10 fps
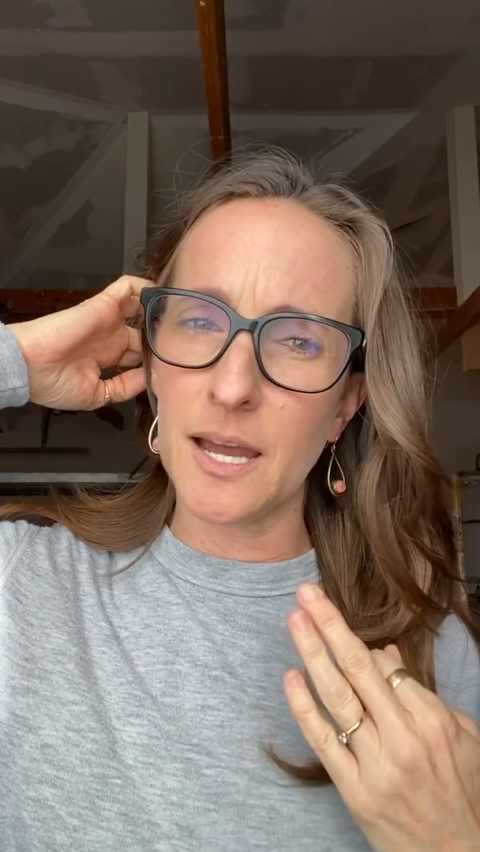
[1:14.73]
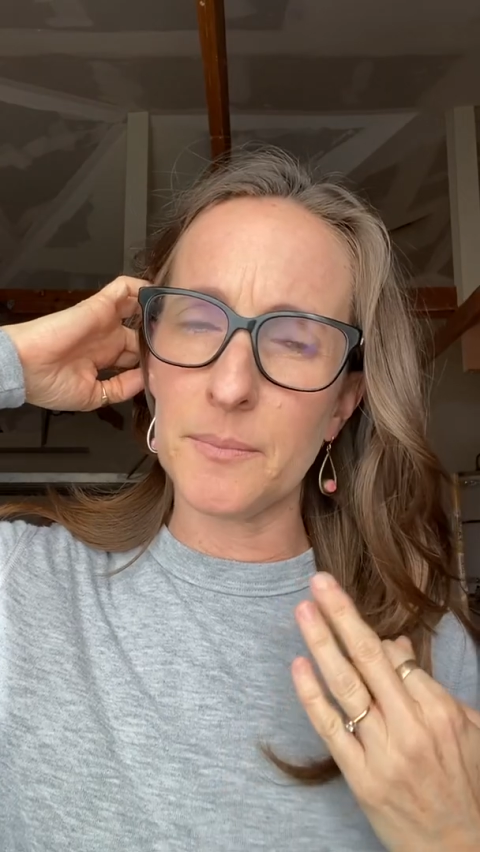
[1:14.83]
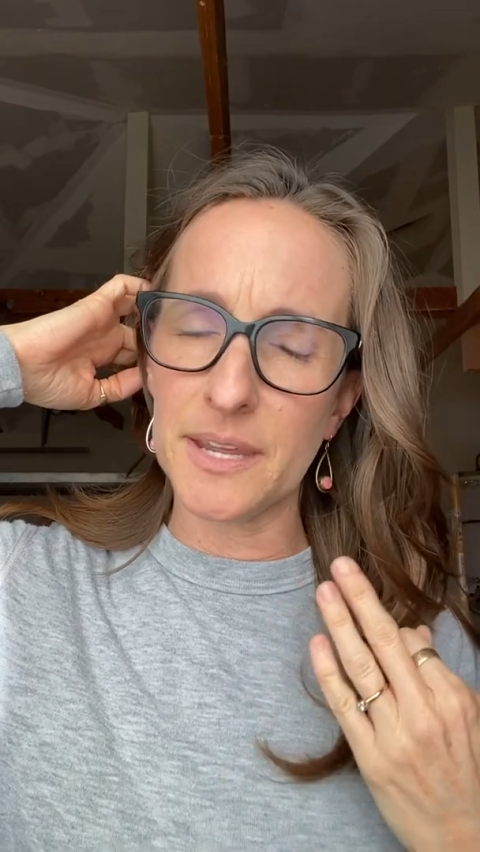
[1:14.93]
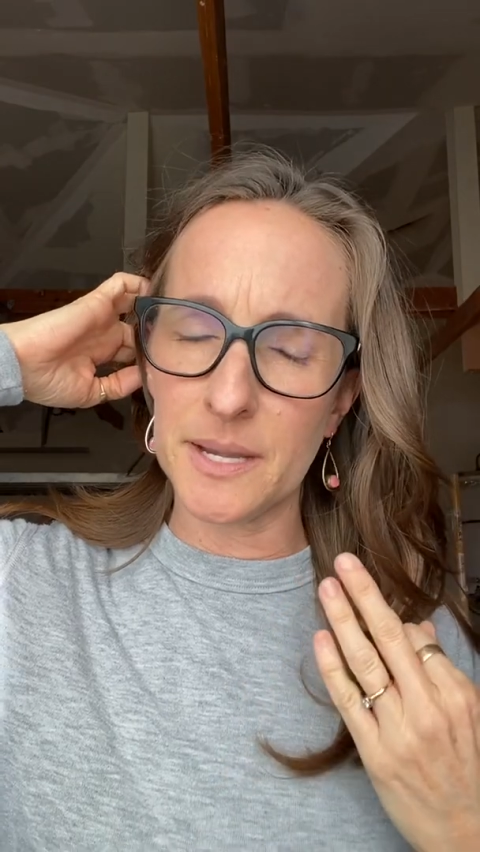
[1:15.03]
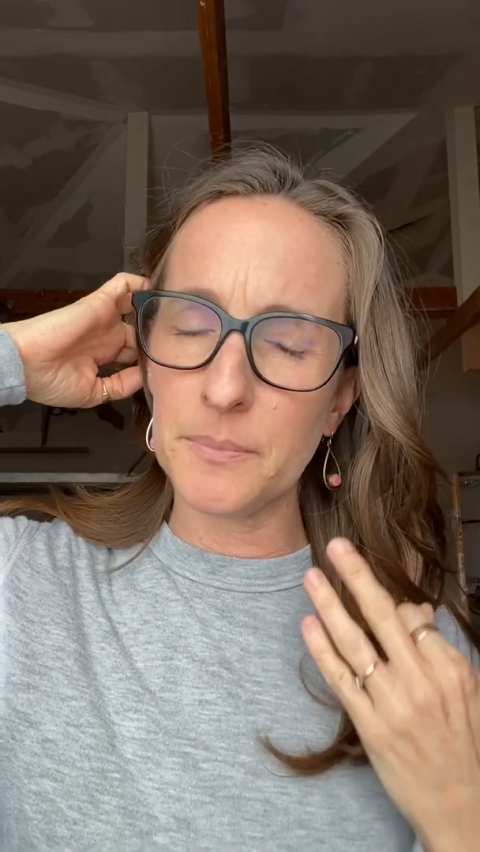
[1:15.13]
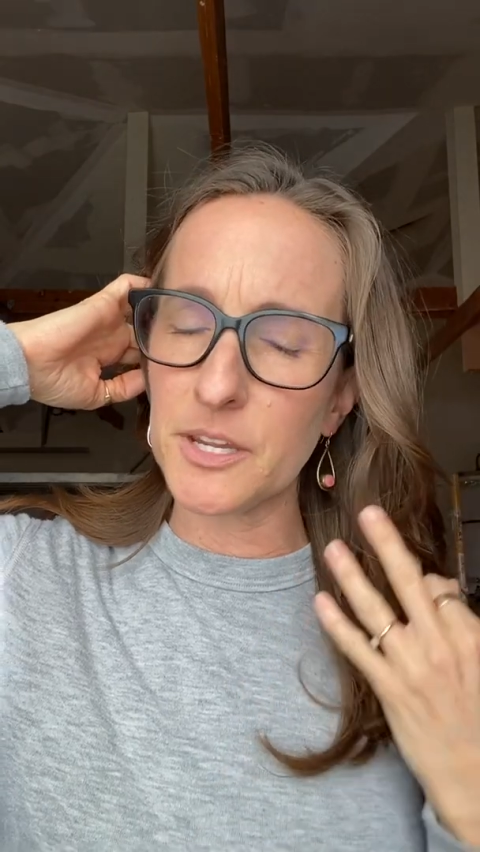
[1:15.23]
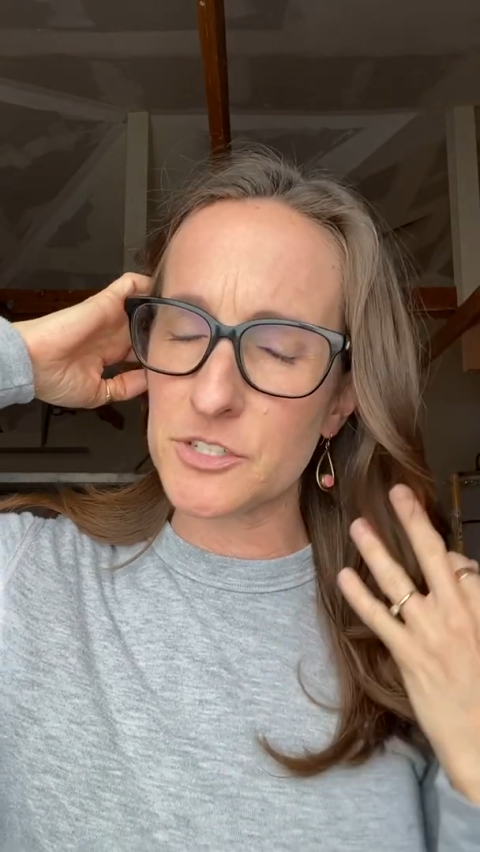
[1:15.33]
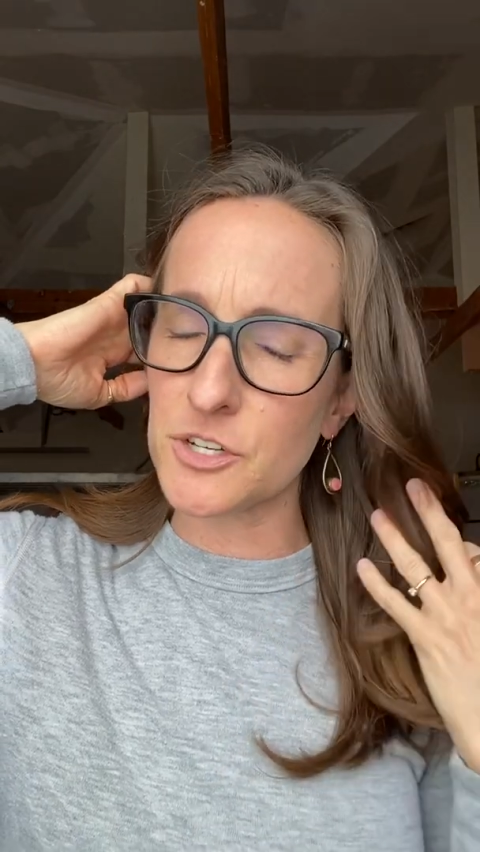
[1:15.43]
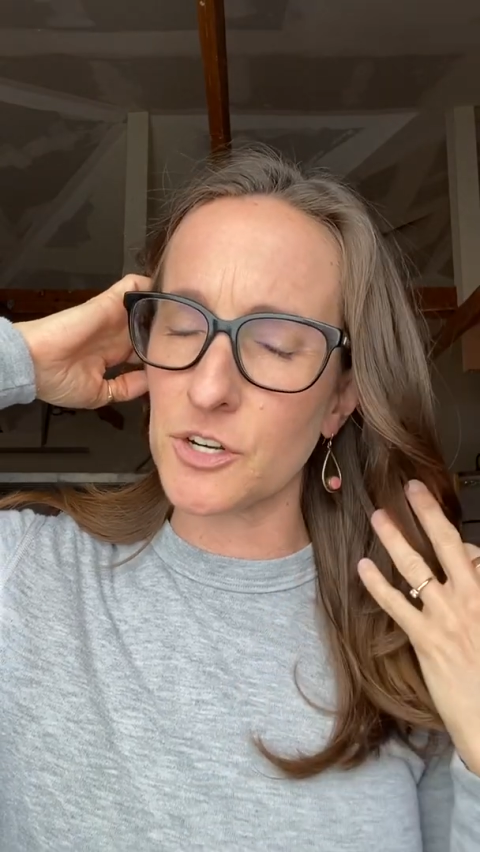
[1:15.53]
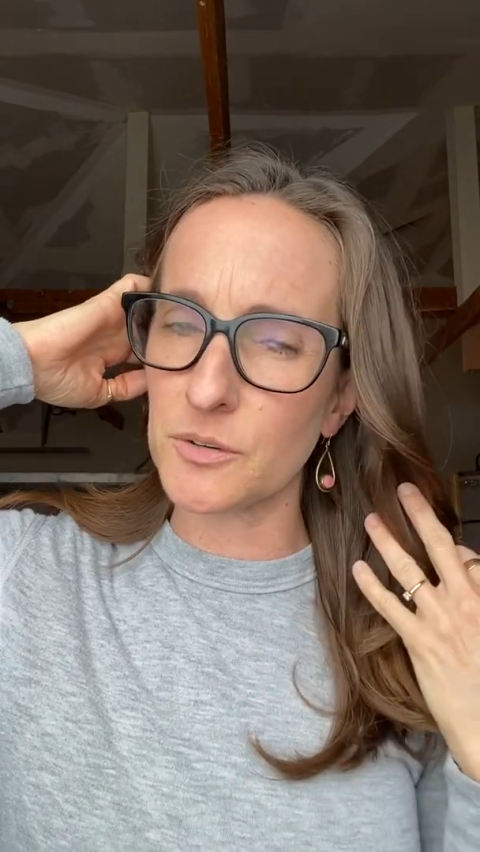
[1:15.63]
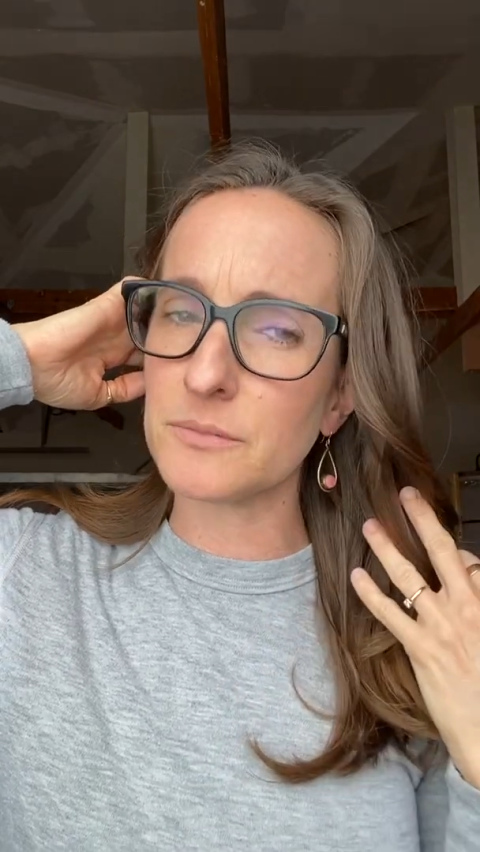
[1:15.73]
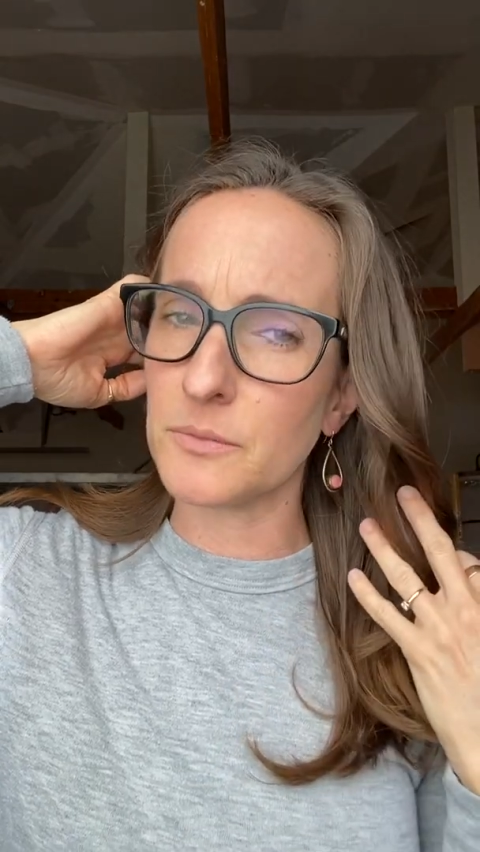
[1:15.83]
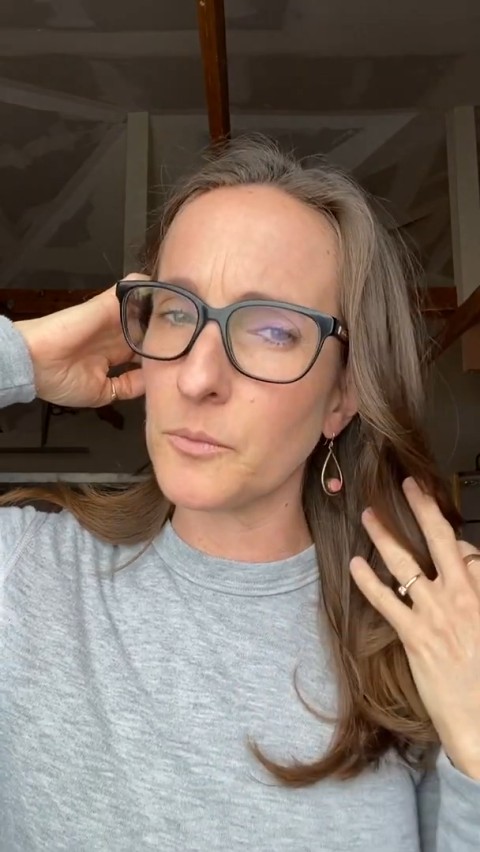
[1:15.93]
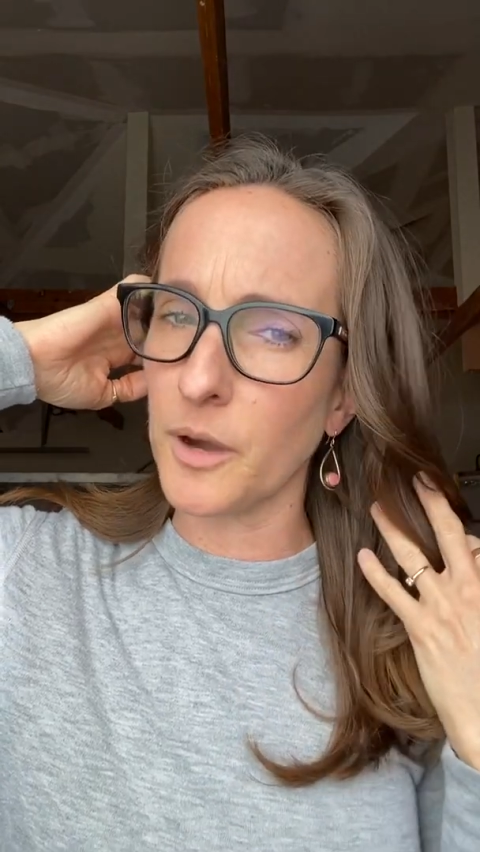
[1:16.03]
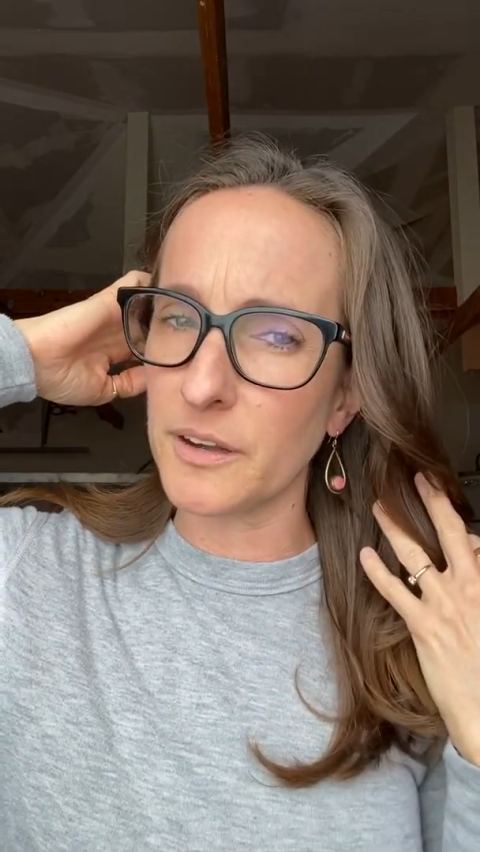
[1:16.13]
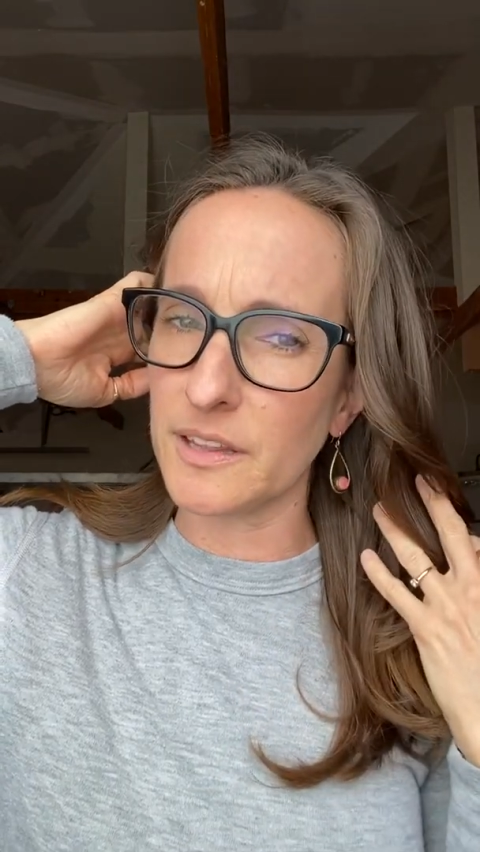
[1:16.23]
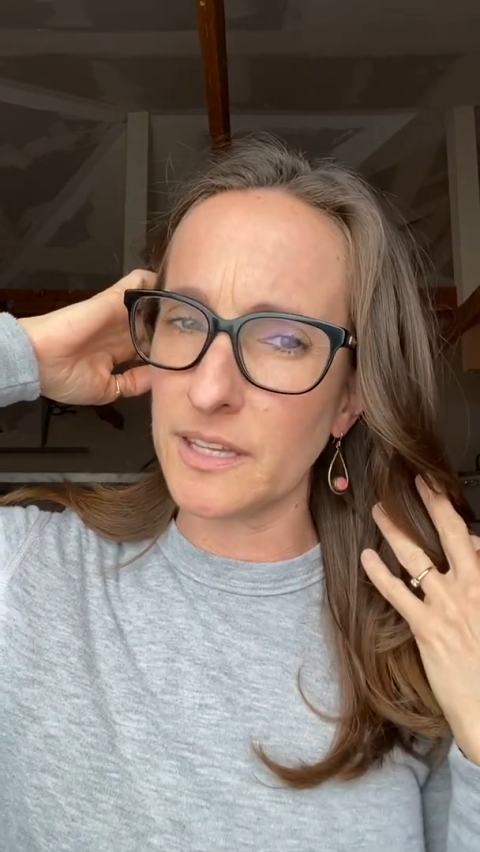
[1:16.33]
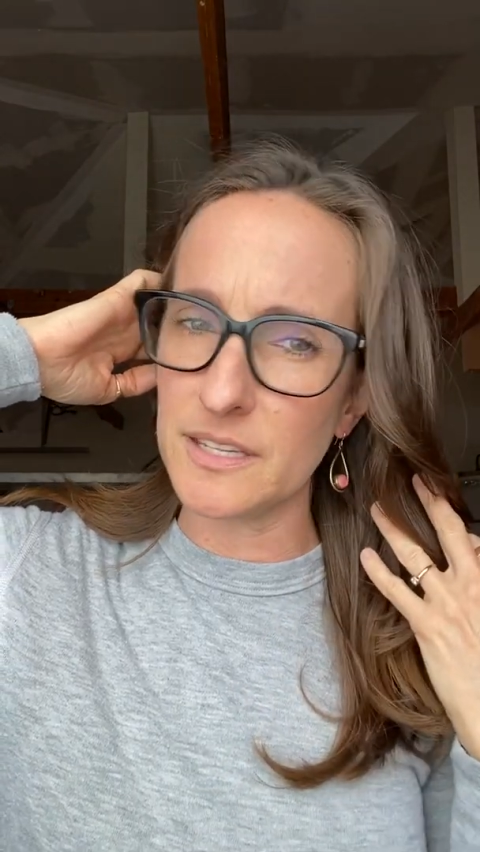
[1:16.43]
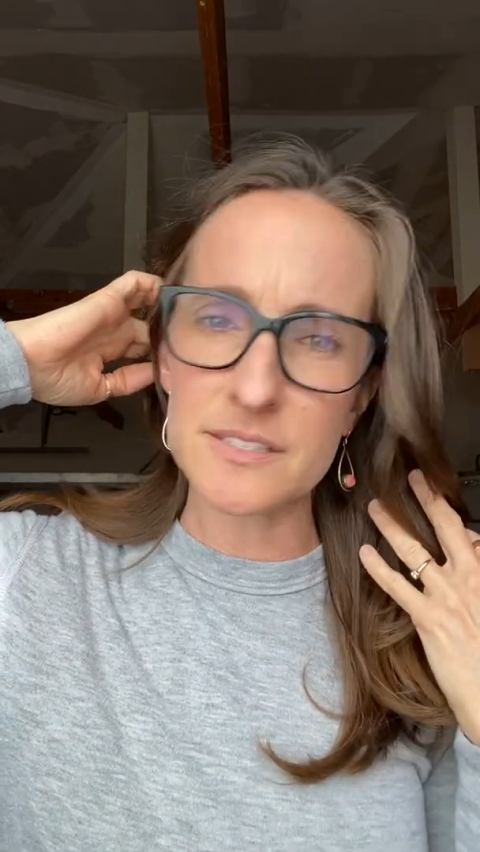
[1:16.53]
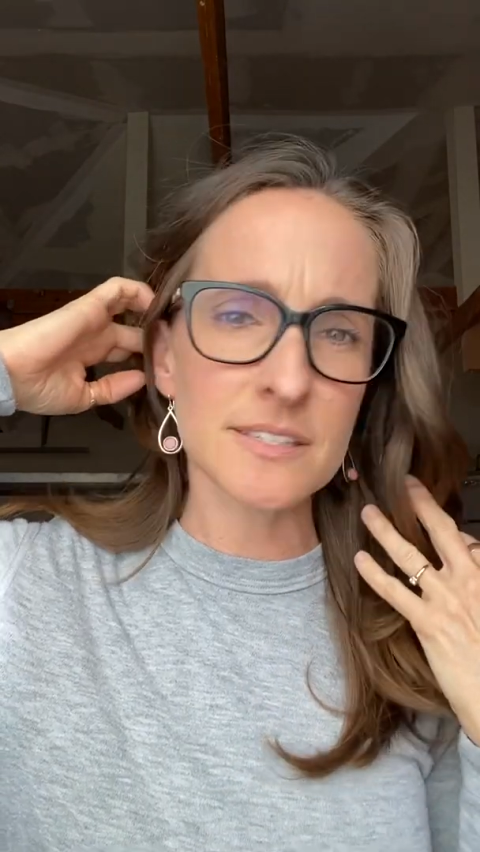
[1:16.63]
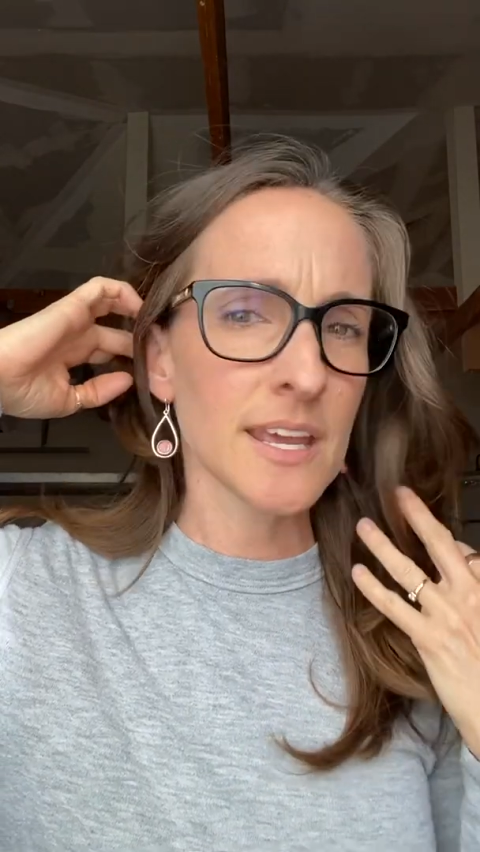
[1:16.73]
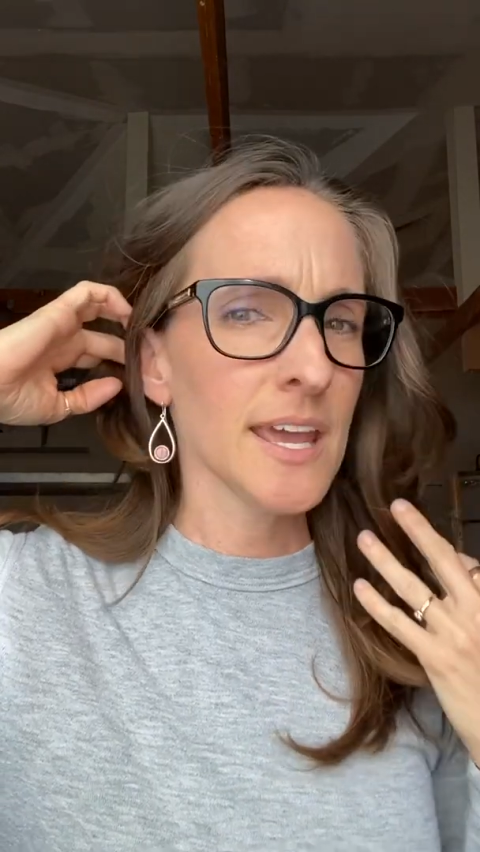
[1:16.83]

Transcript: in a picture wearing these.